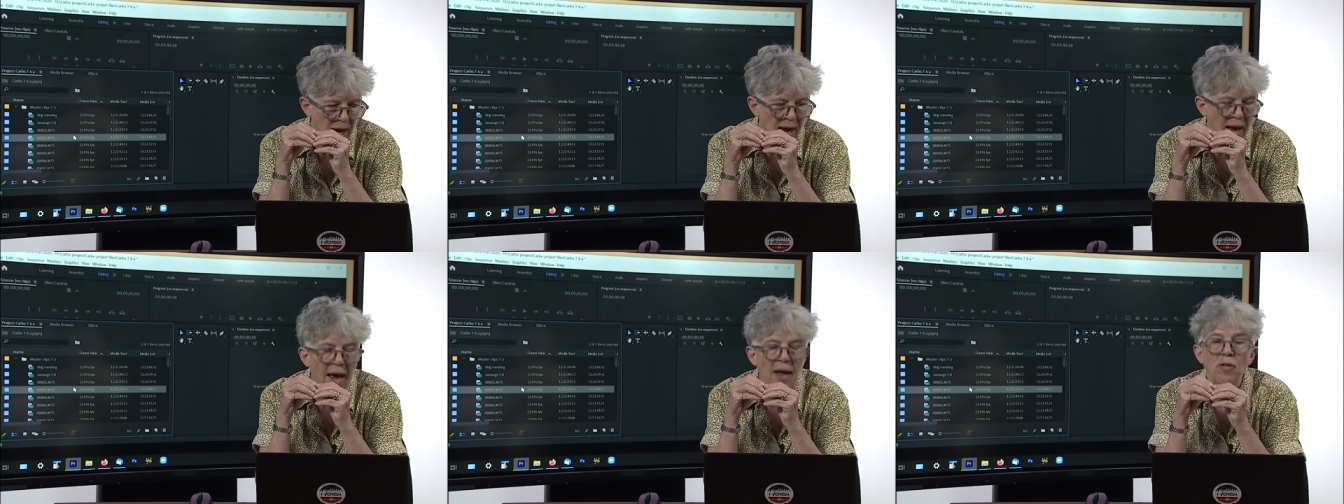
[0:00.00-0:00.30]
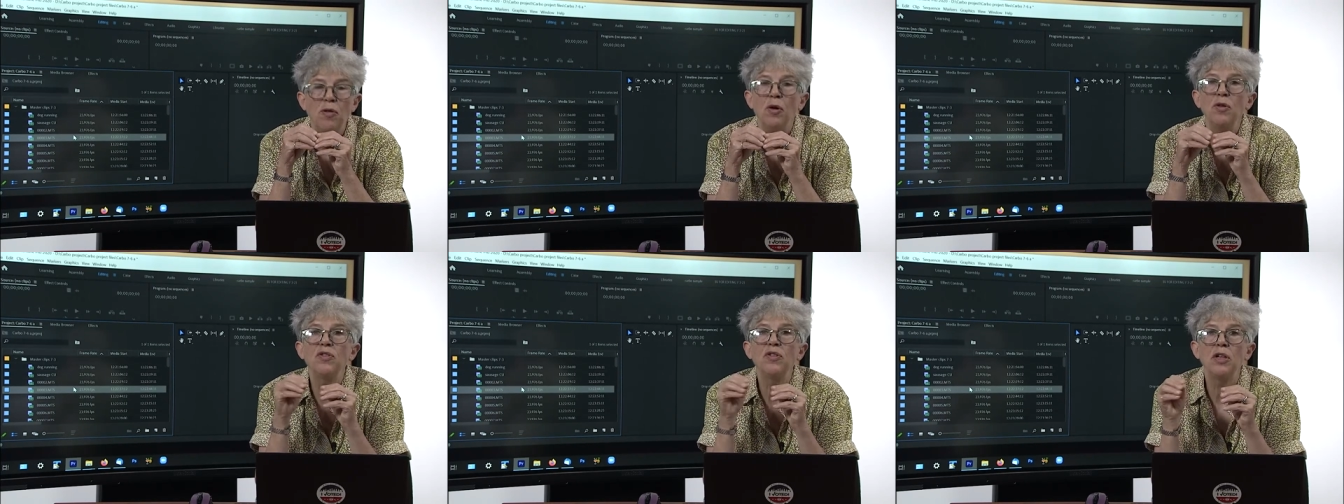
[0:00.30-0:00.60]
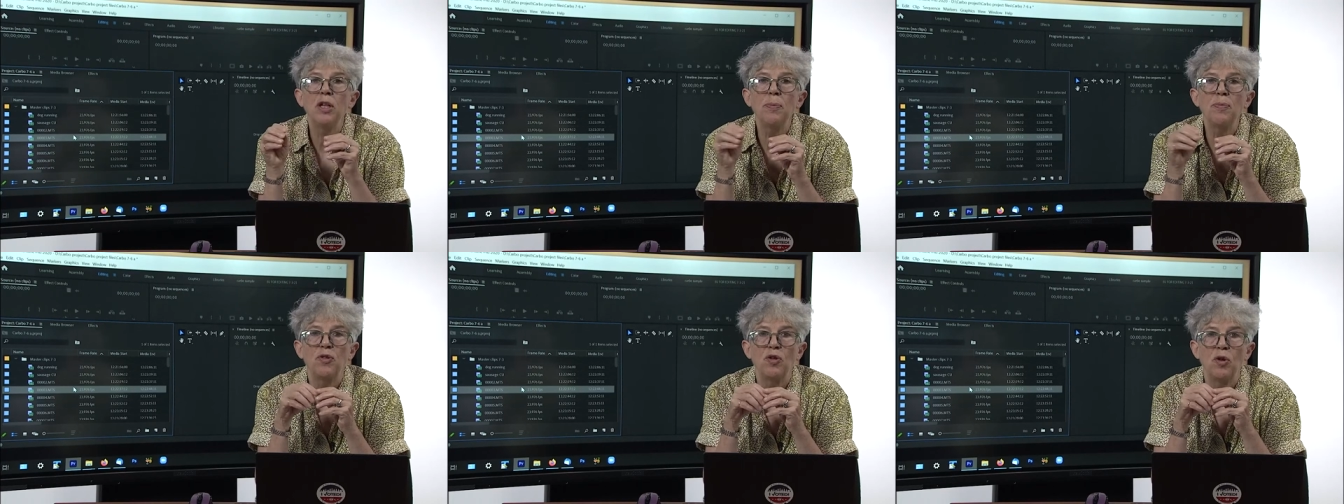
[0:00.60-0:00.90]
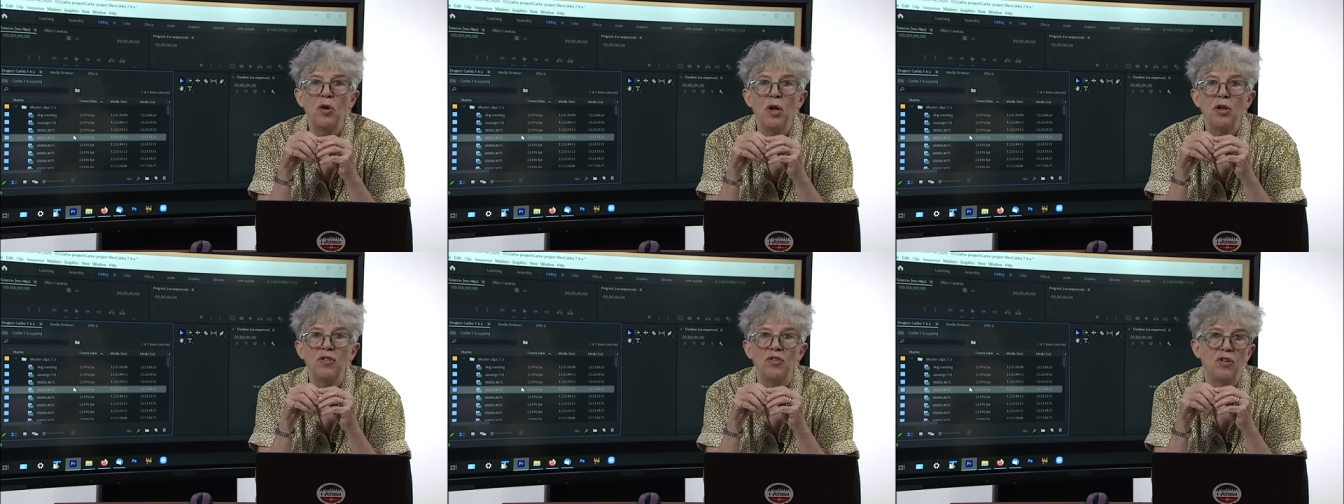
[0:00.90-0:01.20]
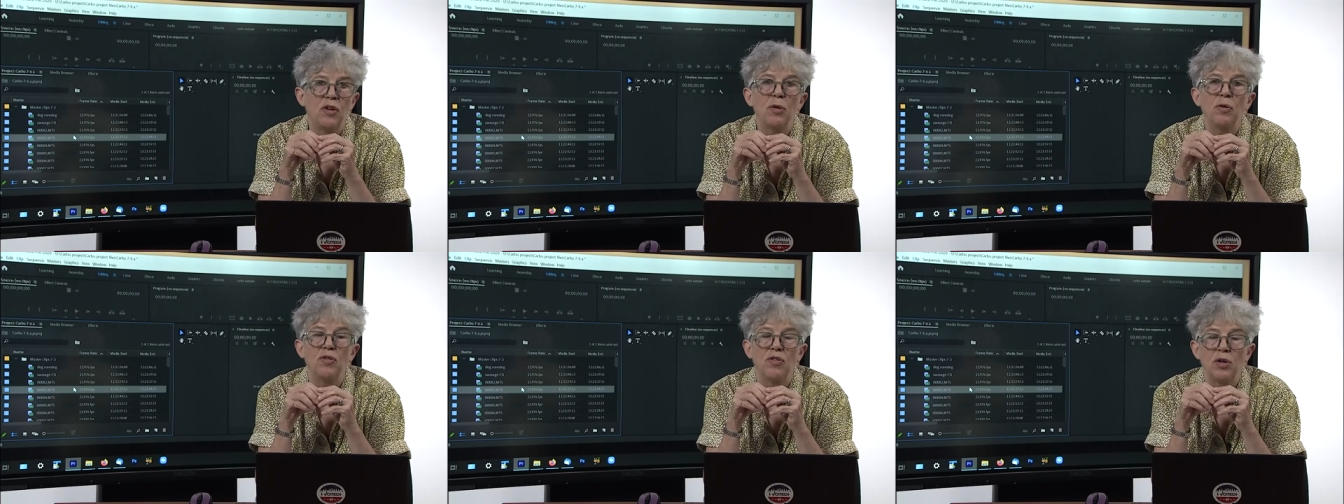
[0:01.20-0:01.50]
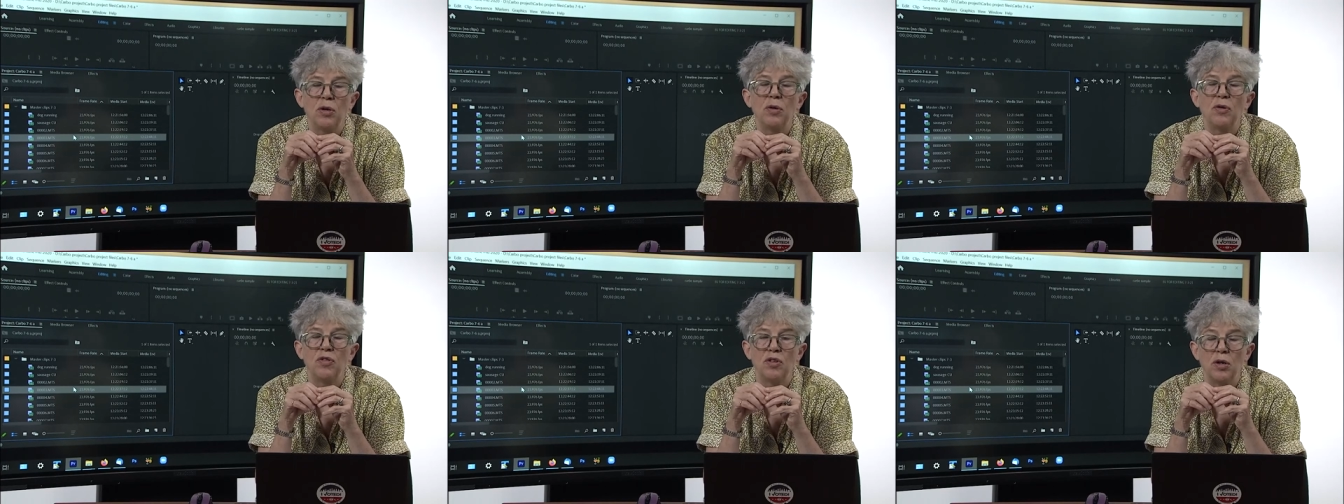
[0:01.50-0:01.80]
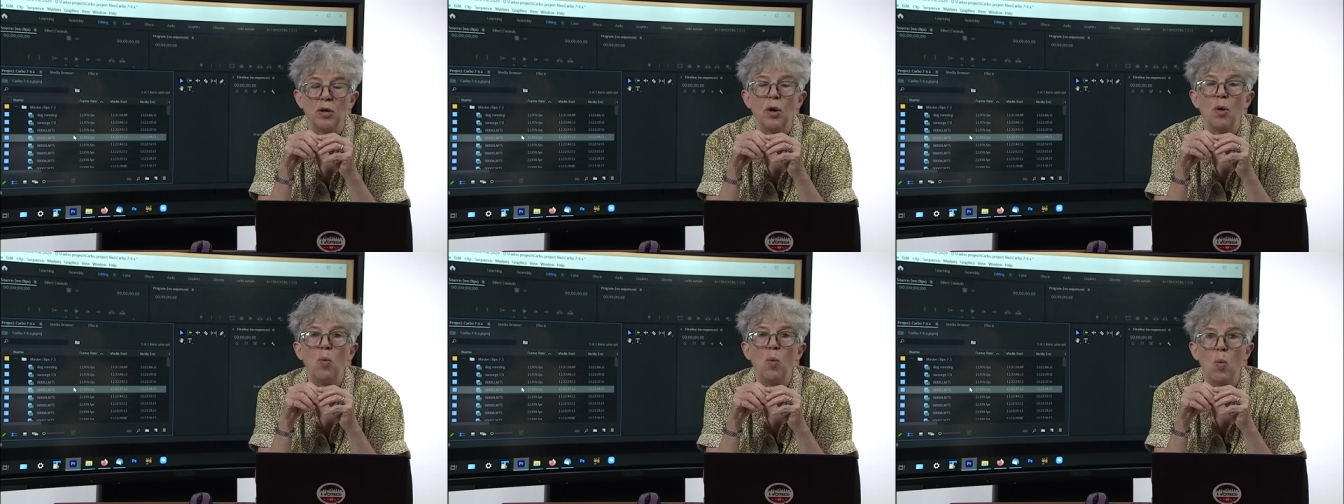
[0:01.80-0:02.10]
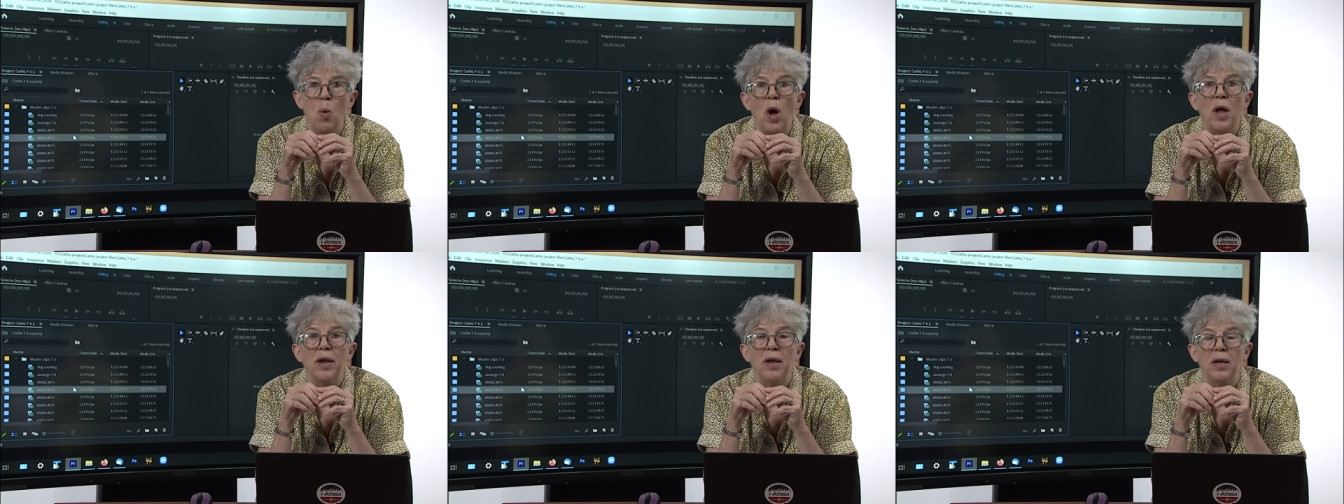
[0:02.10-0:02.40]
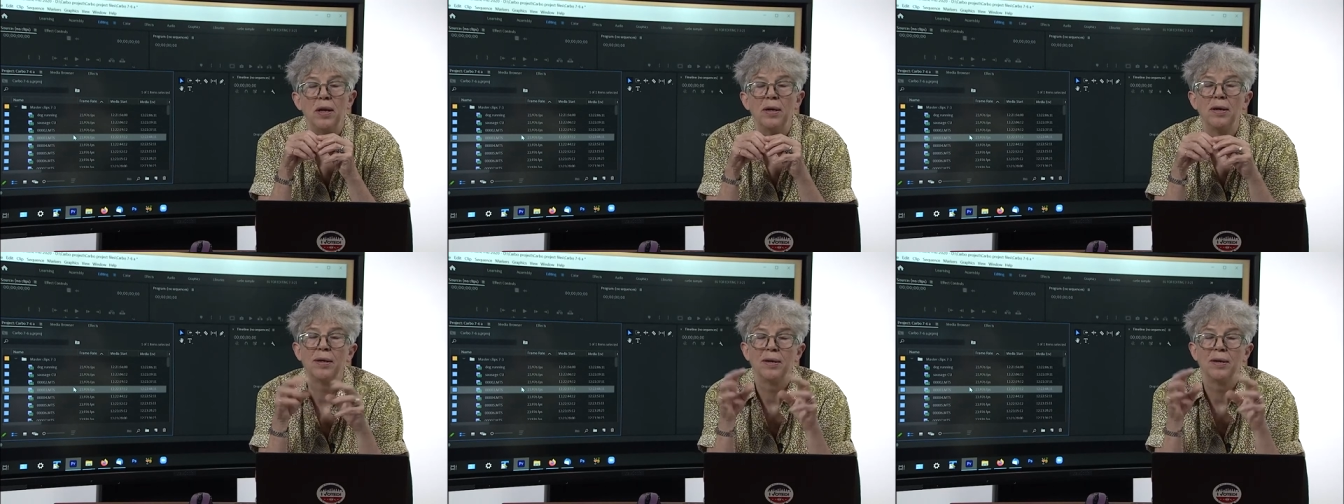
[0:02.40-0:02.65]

and those clips are called 0001,